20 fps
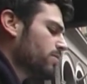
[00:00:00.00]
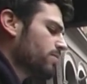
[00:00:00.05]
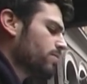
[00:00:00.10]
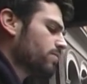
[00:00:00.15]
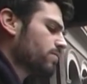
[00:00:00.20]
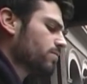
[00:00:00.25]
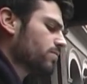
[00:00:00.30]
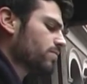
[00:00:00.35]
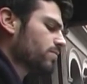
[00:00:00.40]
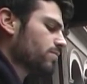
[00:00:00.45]

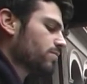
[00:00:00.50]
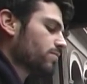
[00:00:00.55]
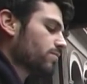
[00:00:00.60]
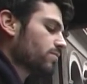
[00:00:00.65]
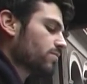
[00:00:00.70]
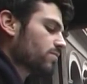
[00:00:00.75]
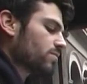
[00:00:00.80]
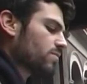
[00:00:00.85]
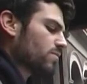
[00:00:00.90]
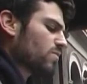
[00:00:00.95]

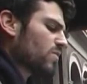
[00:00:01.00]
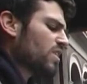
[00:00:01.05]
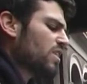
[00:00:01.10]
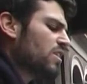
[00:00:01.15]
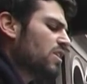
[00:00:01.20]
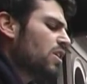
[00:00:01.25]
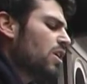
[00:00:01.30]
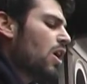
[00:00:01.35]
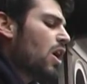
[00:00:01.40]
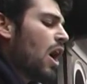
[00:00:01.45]

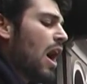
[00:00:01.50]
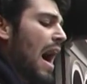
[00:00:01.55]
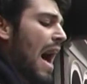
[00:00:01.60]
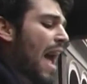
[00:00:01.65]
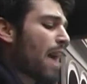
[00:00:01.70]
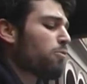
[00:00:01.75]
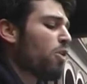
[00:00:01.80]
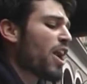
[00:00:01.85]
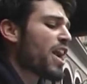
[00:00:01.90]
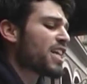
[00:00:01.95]

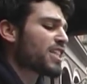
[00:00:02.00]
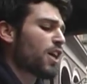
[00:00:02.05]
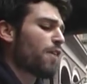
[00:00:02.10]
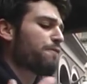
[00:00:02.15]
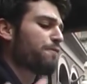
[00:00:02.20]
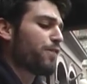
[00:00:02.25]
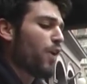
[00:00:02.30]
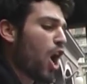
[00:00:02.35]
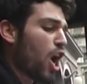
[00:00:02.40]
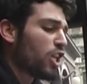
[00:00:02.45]
I wanted to
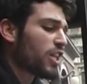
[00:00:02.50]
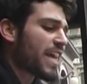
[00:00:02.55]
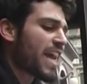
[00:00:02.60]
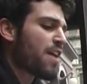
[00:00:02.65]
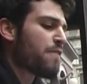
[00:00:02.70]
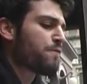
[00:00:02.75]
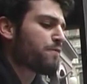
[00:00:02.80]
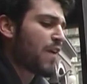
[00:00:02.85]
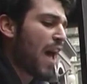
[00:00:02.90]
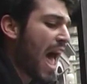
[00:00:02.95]
fully
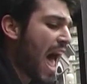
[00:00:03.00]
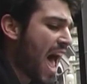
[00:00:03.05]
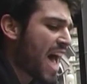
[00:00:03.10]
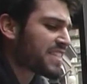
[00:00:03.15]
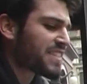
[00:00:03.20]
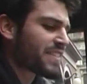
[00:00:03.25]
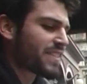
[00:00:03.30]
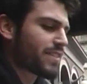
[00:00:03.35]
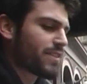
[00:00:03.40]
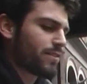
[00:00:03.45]

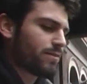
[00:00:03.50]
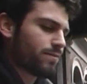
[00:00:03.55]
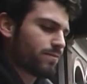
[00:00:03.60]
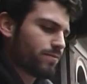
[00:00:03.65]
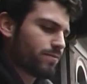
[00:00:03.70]
invest.